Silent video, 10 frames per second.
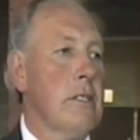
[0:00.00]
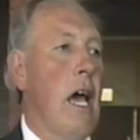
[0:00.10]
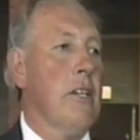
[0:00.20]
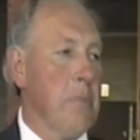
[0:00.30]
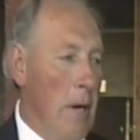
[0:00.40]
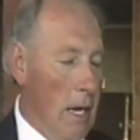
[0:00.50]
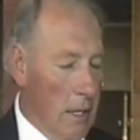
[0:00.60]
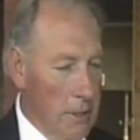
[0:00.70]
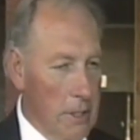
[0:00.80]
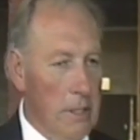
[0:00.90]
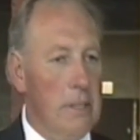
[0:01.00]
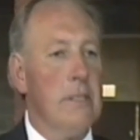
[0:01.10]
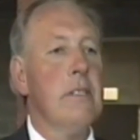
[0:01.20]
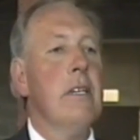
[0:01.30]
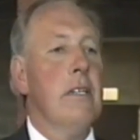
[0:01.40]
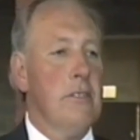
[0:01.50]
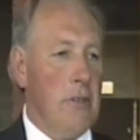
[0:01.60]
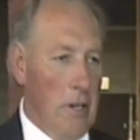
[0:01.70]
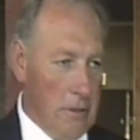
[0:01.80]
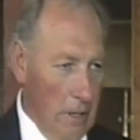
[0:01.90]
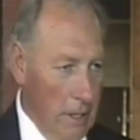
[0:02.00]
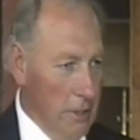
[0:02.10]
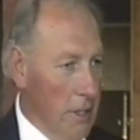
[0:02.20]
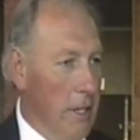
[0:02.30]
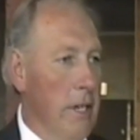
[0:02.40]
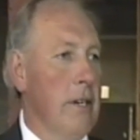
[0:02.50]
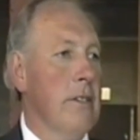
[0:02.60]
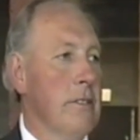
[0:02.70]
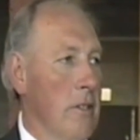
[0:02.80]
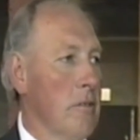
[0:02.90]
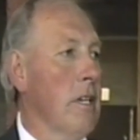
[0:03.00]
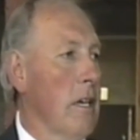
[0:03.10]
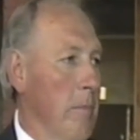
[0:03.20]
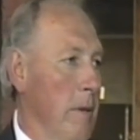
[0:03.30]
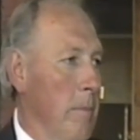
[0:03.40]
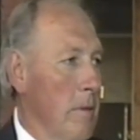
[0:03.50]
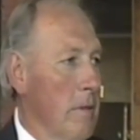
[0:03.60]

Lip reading: seismologists, structural engineers, those kind of people.